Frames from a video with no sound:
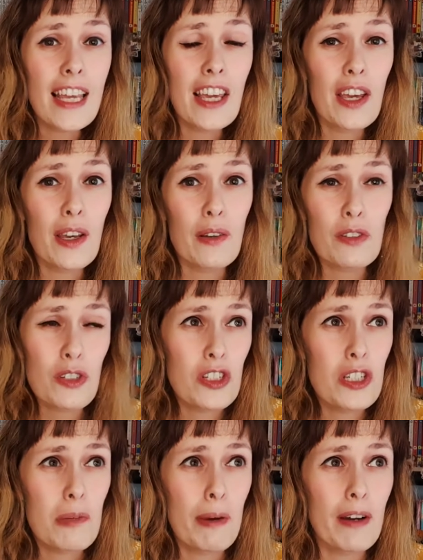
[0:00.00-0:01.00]
who's just
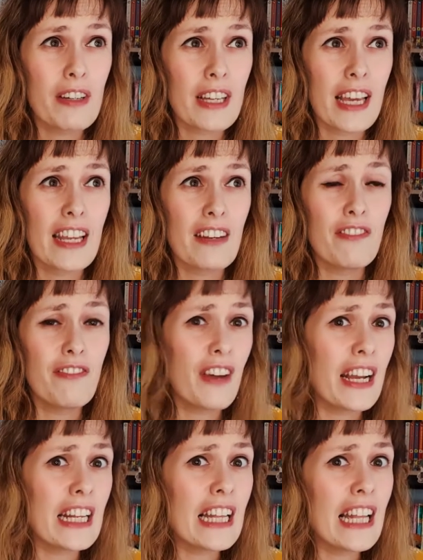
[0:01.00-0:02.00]
about to kind of
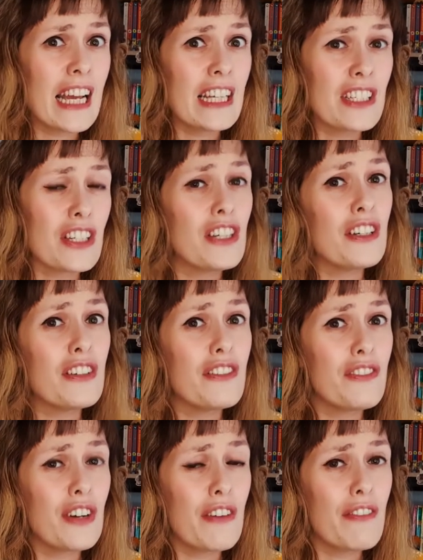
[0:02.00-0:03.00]
finalize her
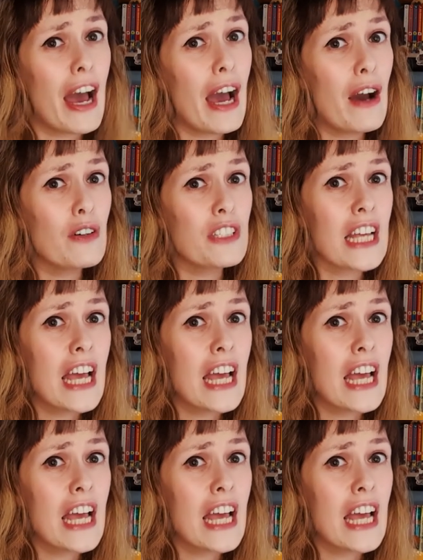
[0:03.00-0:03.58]
vows,